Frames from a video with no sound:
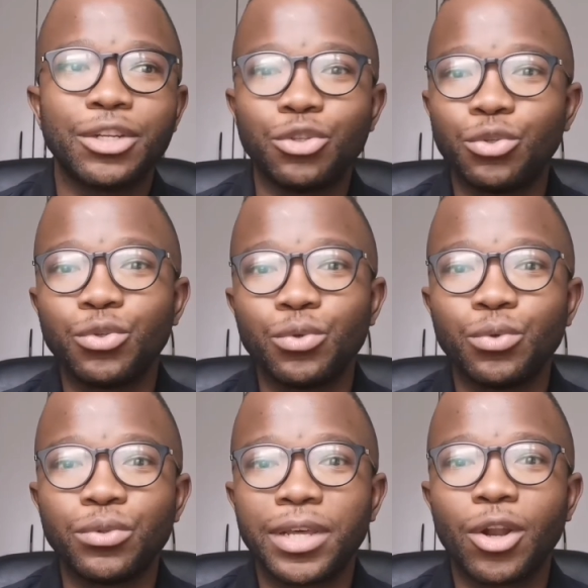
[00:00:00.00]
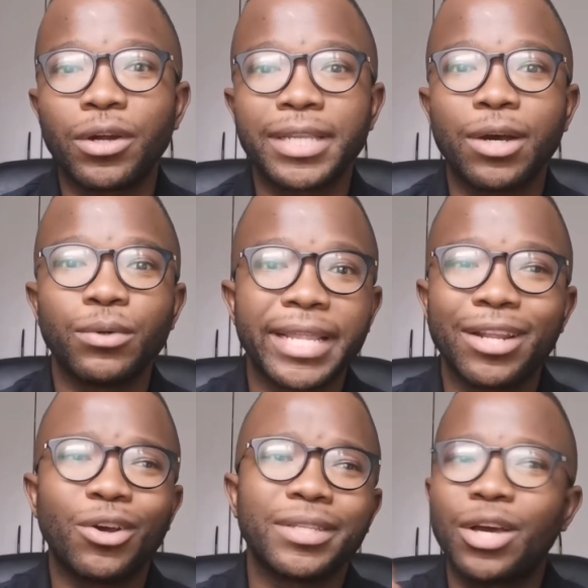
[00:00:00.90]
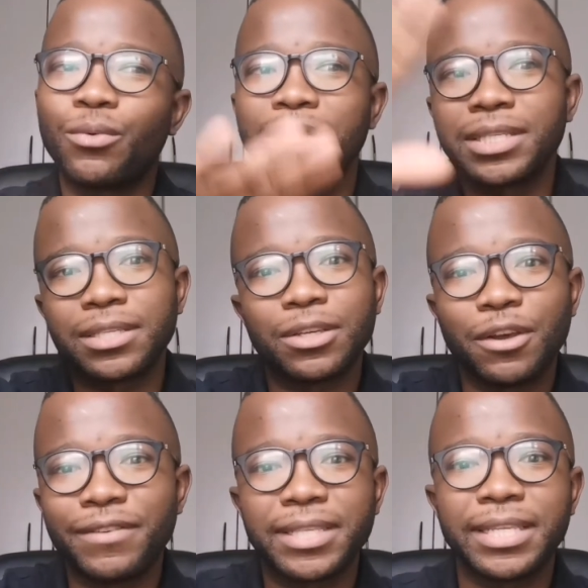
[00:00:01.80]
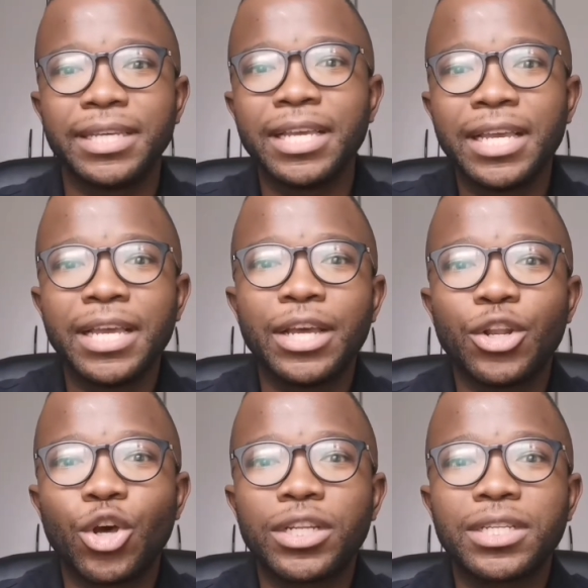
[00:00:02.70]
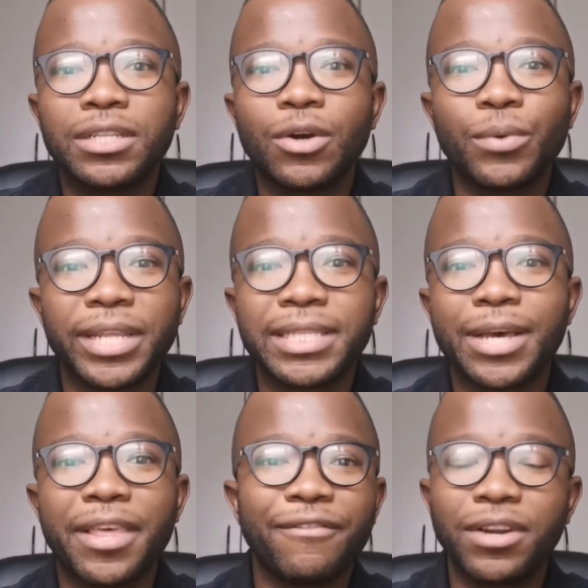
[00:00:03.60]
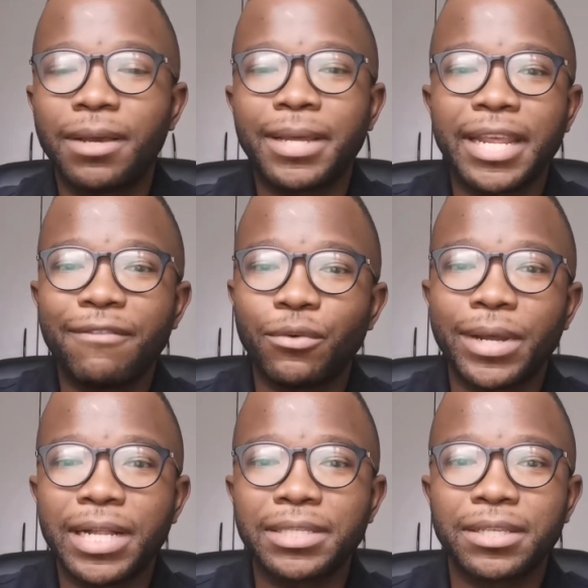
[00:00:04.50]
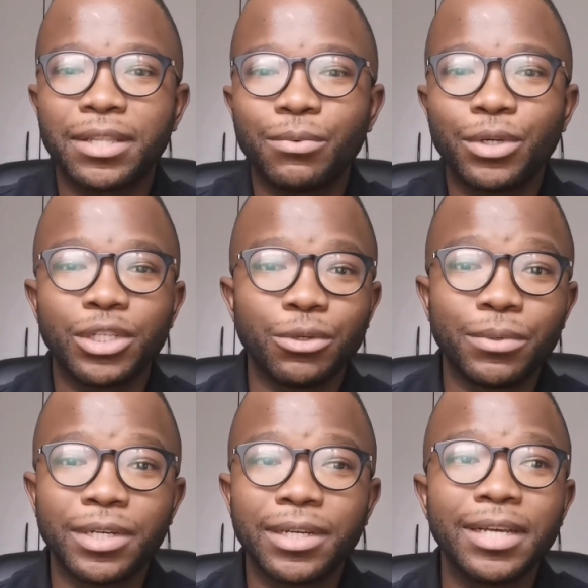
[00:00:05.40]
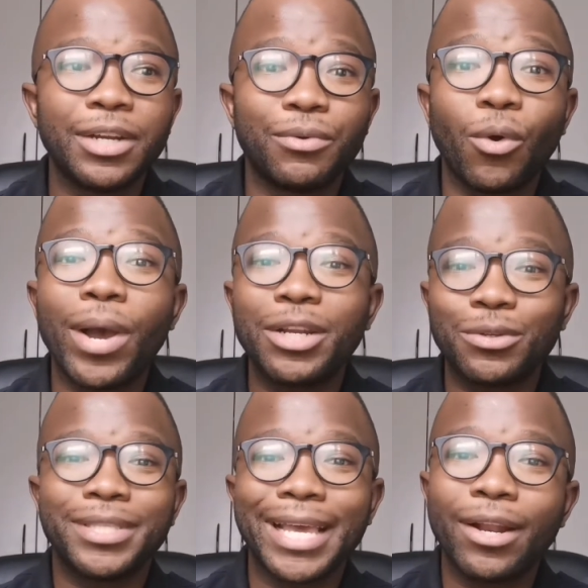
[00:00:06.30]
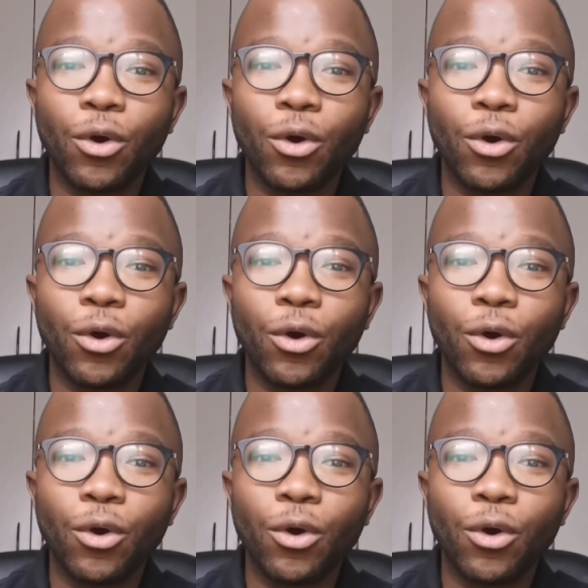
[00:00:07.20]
due to the lockdown. And the lockdown was obviously not only in South Africa but everywhere else in the world. You were required to stay at